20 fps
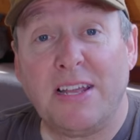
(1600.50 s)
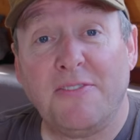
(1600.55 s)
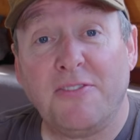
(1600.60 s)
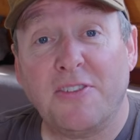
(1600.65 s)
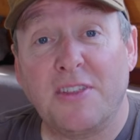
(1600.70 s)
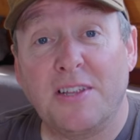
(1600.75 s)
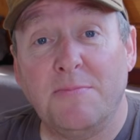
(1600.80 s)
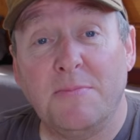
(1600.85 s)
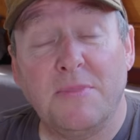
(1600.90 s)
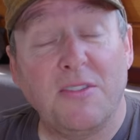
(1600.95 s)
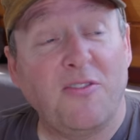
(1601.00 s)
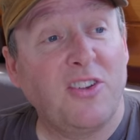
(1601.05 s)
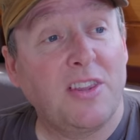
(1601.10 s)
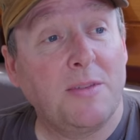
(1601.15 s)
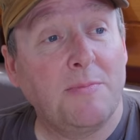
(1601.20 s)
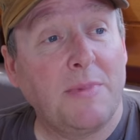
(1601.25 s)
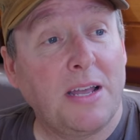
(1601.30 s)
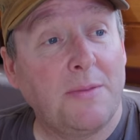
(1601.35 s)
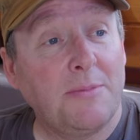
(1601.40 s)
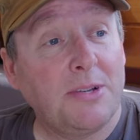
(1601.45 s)
it for
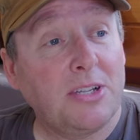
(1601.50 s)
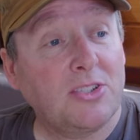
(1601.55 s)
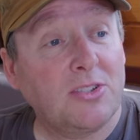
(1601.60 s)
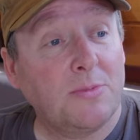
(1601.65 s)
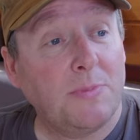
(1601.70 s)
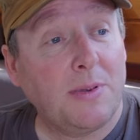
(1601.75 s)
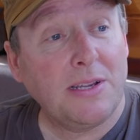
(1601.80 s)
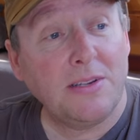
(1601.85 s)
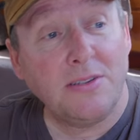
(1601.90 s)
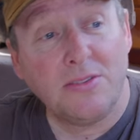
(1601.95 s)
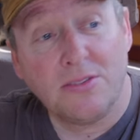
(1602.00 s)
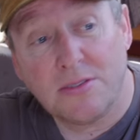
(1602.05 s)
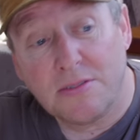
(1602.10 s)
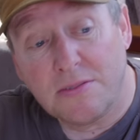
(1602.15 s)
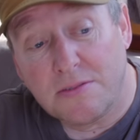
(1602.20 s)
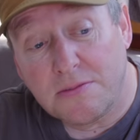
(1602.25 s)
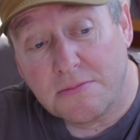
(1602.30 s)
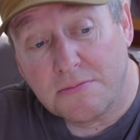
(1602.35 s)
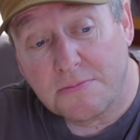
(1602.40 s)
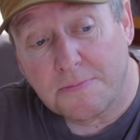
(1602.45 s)
the moment, I suppose.
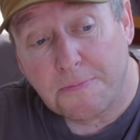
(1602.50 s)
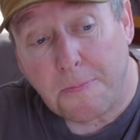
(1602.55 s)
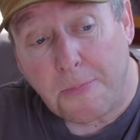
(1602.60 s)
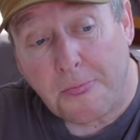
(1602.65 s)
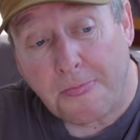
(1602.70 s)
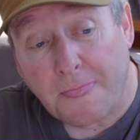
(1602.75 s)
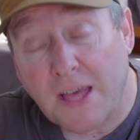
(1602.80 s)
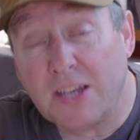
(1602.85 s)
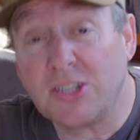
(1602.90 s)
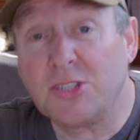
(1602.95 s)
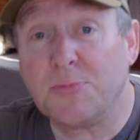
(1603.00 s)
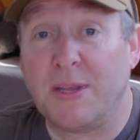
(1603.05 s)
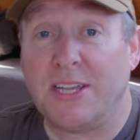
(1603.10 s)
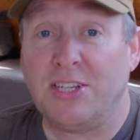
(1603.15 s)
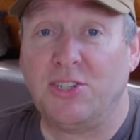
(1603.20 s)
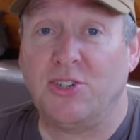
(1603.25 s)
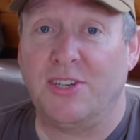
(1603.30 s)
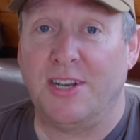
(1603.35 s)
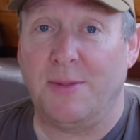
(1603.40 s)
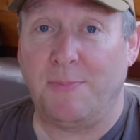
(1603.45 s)
I'll
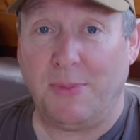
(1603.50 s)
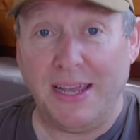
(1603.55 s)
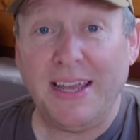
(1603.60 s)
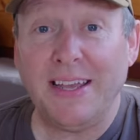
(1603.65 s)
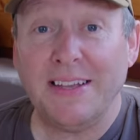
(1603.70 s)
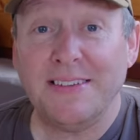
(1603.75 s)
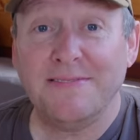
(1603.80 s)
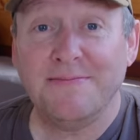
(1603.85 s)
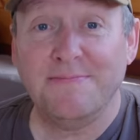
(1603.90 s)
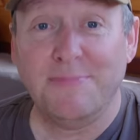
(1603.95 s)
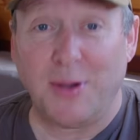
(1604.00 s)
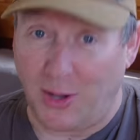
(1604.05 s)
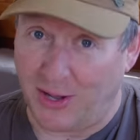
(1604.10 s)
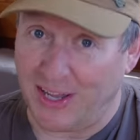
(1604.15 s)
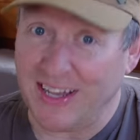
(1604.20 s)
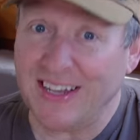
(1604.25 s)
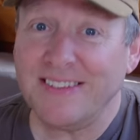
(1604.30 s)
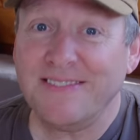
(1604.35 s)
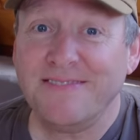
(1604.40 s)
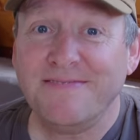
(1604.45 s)
speak to you in a bit.
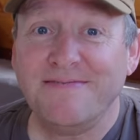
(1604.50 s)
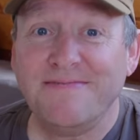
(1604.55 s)
Bye.